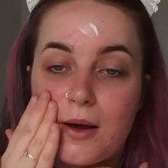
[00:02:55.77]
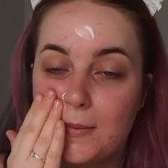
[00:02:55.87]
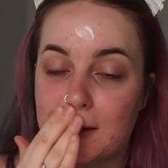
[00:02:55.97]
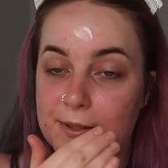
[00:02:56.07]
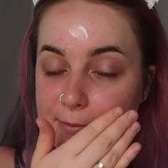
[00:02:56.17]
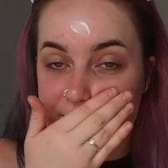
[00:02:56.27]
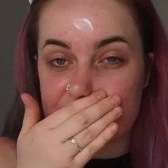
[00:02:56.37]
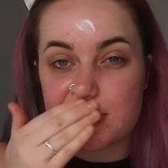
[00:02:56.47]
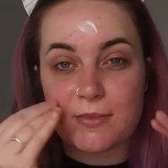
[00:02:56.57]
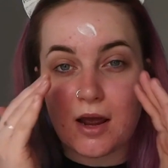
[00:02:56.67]
I'm going to be
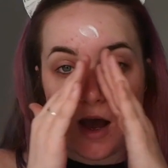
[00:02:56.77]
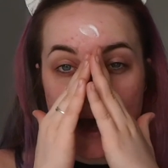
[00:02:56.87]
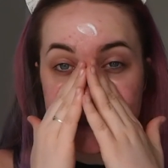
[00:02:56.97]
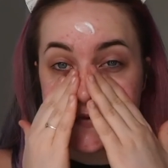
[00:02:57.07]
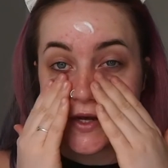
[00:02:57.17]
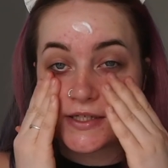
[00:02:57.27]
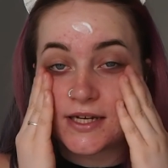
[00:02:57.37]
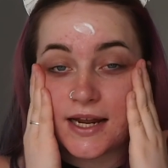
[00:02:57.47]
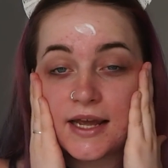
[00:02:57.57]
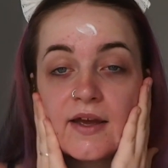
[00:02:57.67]
doing my eyes first
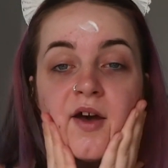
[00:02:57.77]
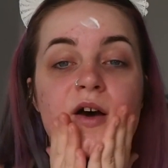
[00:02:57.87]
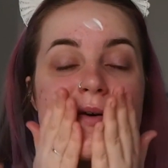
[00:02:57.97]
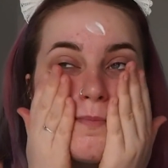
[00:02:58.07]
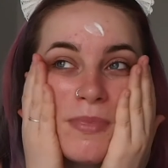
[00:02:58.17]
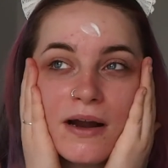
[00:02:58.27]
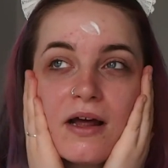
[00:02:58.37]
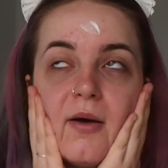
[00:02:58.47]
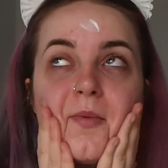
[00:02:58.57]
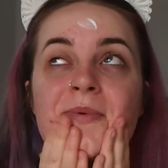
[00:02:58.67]
today, but
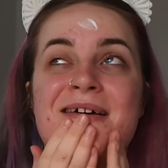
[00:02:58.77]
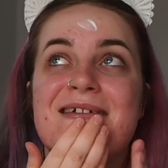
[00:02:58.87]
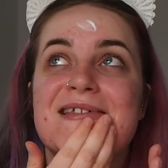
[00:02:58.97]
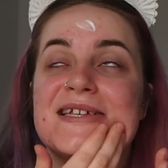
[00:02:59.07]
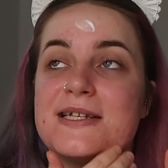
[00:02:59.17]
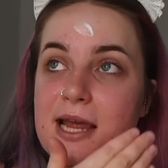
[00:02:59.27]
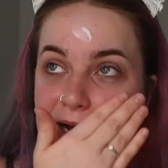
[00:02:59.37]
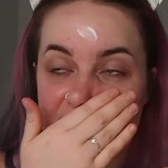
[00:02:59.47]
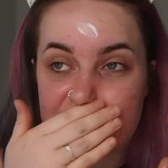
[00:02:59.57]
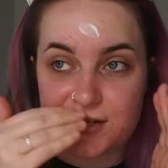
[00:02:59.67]
I'm applying this
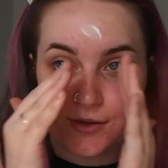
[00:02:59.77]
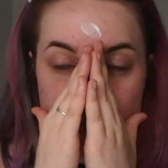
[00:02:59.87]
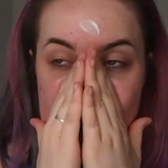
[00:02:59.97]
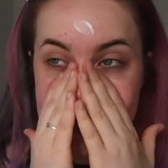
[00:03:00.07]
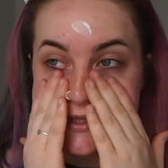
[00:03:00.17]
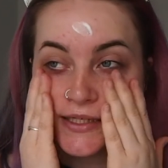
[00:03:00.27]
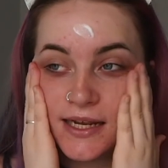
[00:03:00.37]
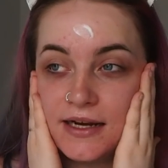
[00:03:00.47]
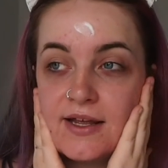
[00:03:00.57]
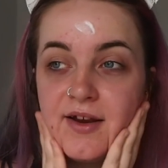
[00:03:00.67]
now so that
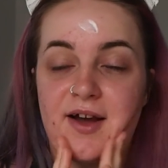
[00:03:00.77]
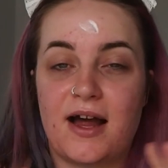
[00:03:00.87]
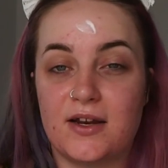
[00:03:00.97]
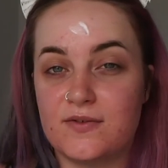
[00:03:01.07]
it can kind of